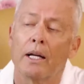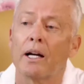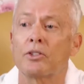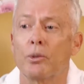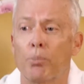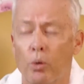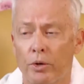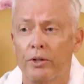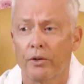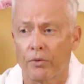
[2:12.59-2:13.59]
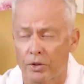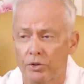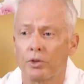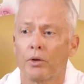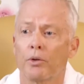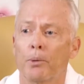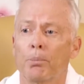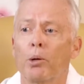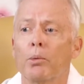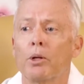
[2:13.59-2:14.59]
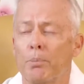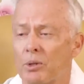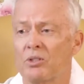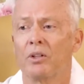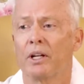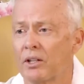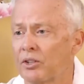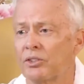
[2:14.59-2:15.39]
Yeah, it's an important difference. So the permalip is like a